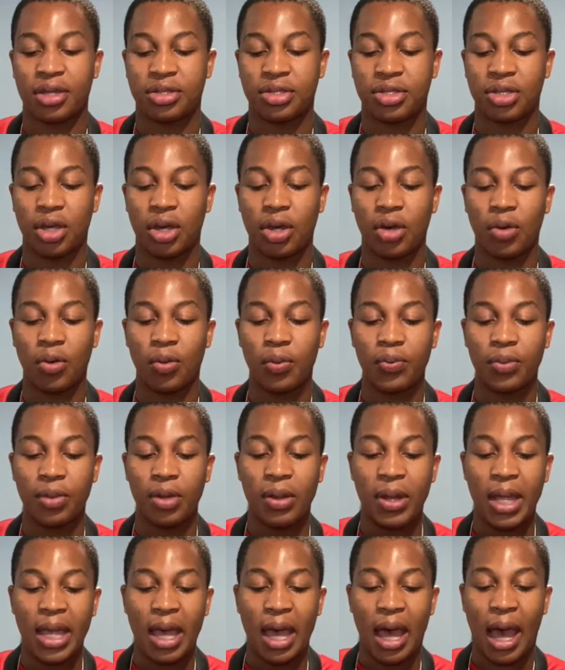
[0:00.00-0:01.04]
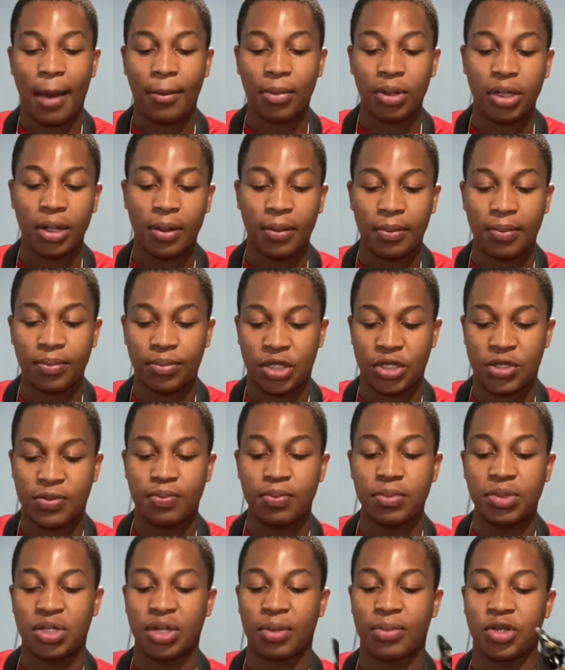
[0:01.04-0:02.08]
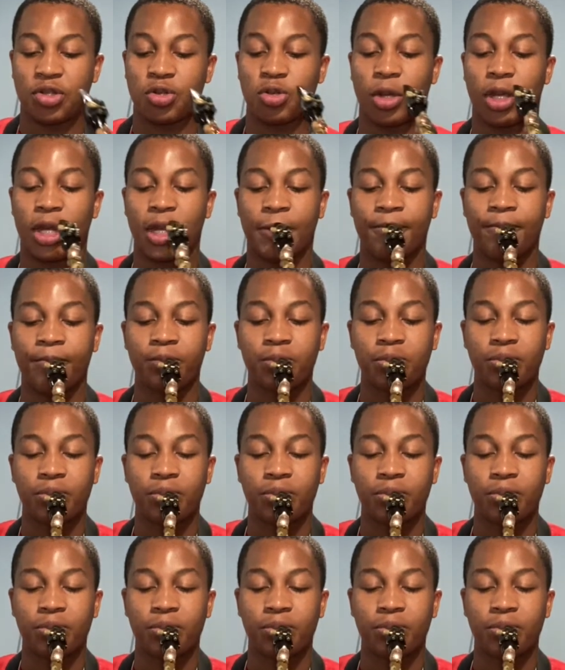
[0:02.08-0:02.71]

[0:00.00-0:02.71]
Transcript: So I'm going to just demonstrate it.